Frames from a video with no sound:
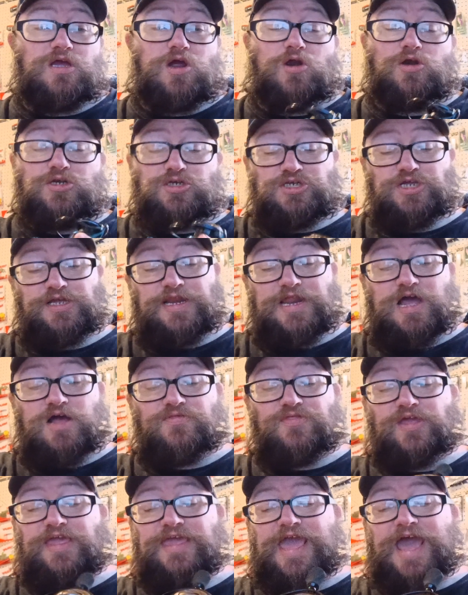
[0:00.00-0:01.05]
or checking out
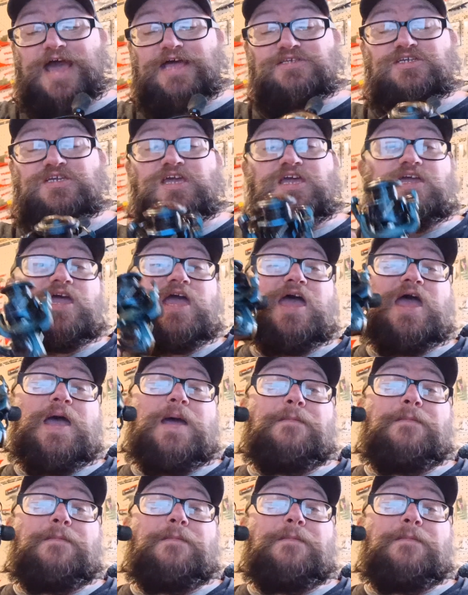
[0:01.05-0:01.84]
the Kastking